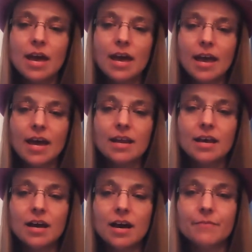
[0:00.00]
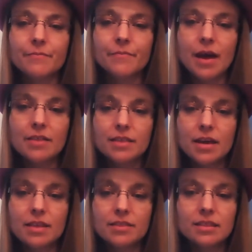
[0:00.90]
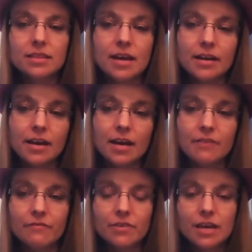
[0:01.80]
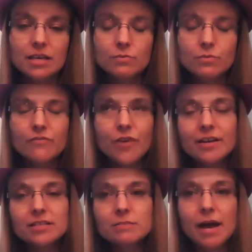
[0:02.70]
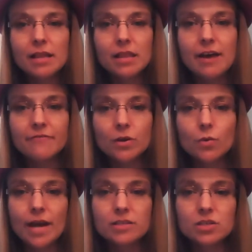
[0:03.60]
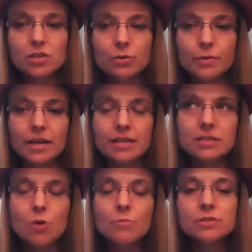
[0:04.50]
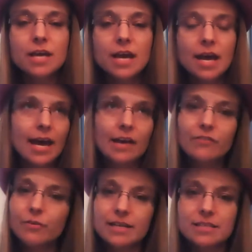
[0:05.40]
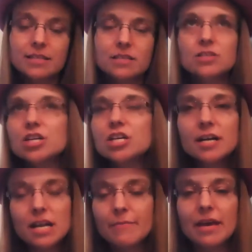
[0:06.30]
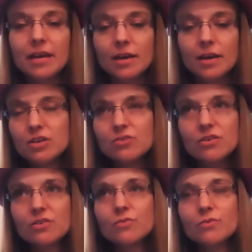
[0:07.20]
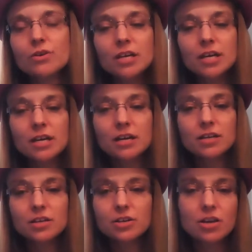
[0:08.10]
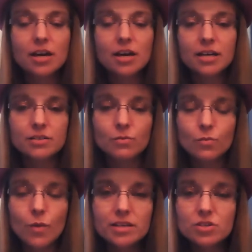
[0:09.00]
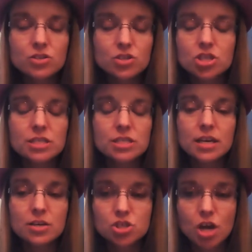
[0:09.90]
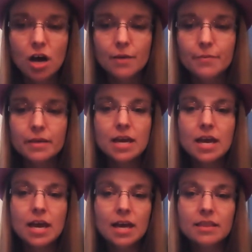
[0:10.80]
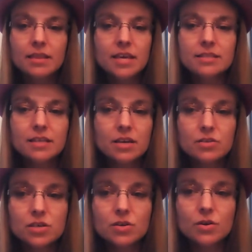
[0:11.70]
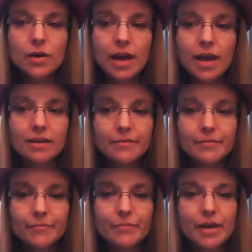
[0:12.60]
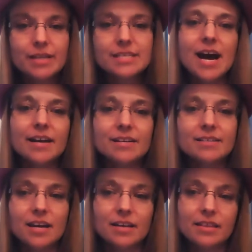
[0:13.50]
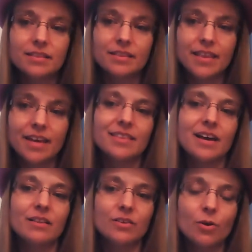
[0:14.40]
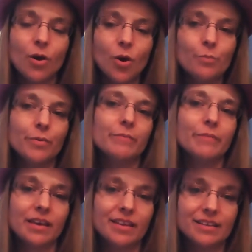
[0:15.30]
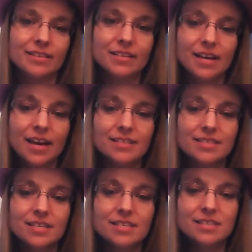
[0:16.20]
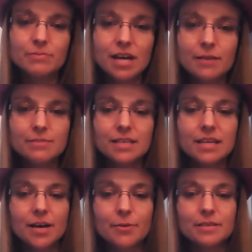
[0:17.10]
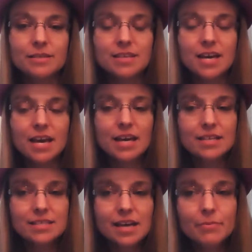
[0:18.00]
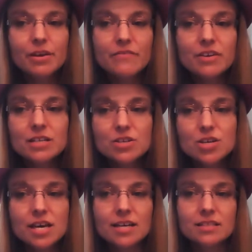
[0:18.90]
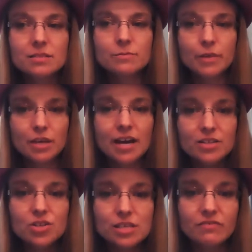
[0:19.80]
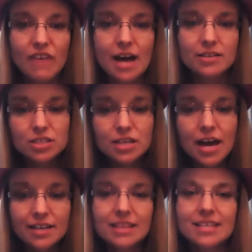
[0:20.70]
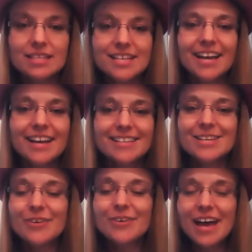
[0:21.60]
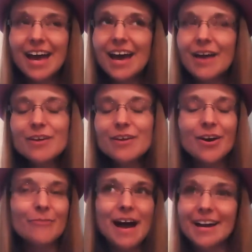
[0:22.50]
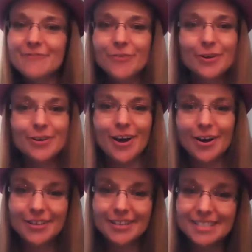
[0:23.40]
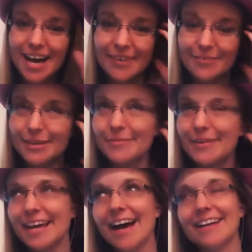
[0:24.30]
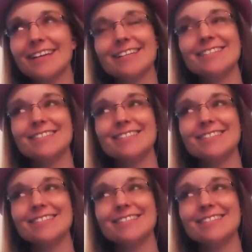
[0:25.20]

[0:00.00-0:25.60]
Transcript: and I think that kind of, it reflects my life in a way too, because almost everybody says you're not going to make it. You're not going to. Why didn't you just get a job and the things that you do? And my dad is kind of like that little hope in me, and I see sometimes in him he says, I believe you can do this, but you got to do this fast. You got to get this done. So we go back and forth all the time, me and my dad, and